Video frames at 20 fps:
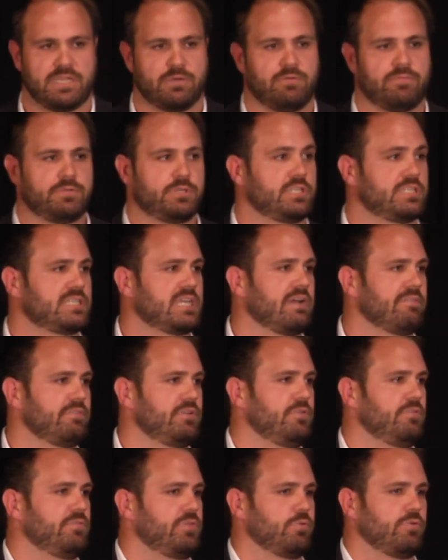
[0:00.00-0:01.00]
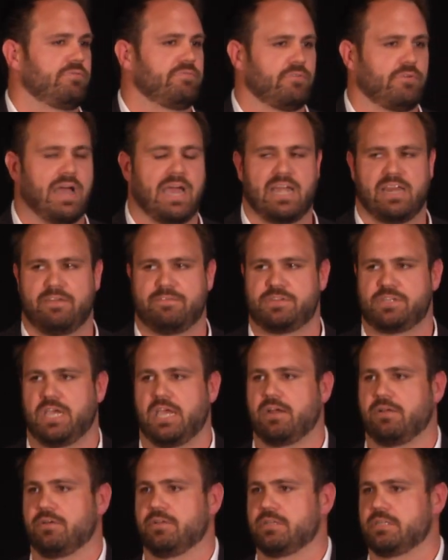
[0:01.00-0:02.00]
They will discover you through a variety of
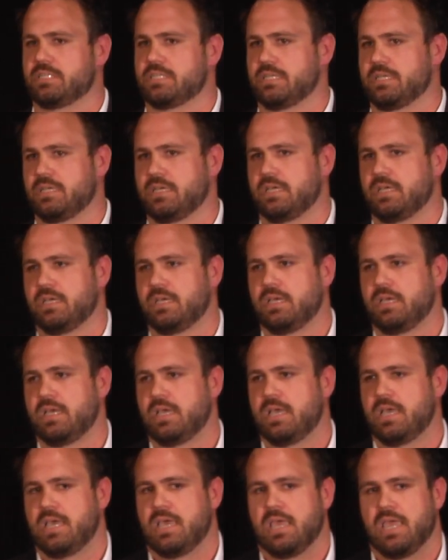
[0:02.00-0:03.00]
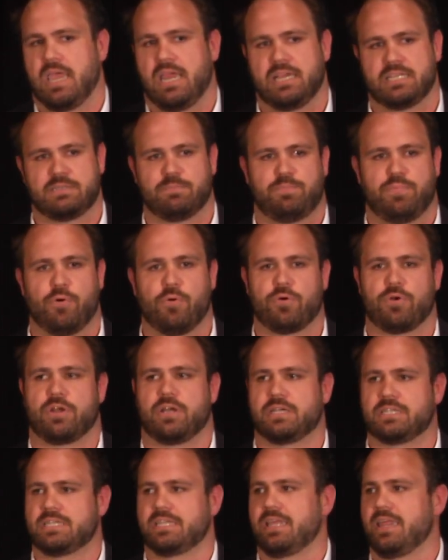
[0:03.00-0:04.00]
channels. It is
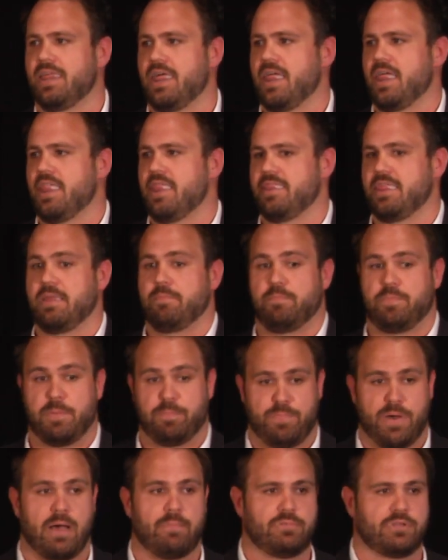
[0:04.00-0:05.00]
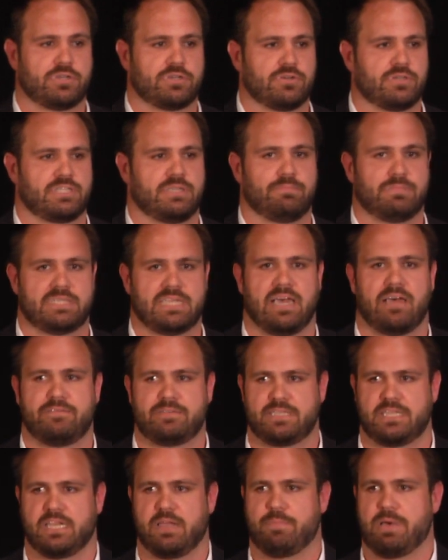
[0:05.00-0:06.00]
important that the publishers
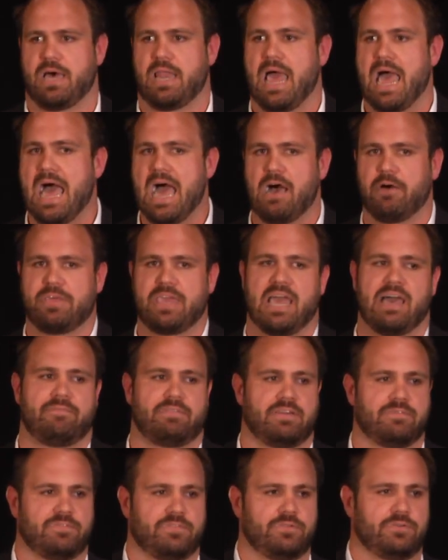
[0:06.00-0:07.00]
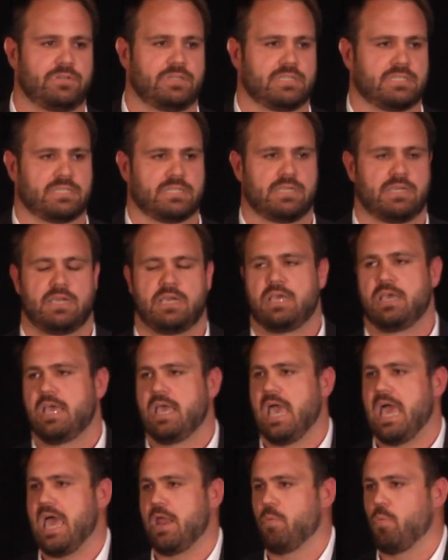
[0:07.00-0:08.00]
themselves think about how they have influence
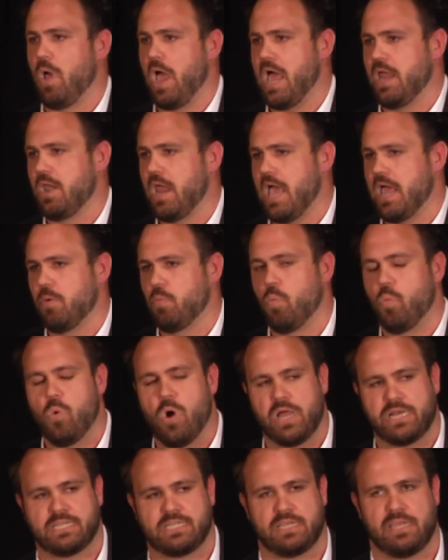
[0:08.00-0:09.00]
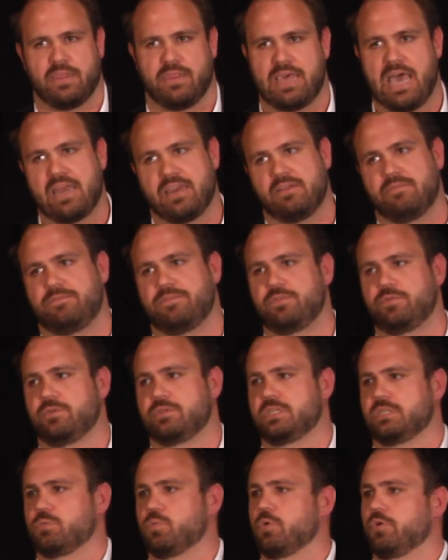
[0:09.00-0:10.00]
and what that
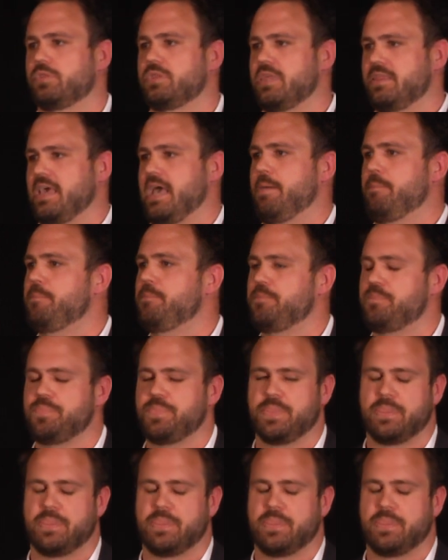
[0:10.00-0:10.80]
influence is worth to them.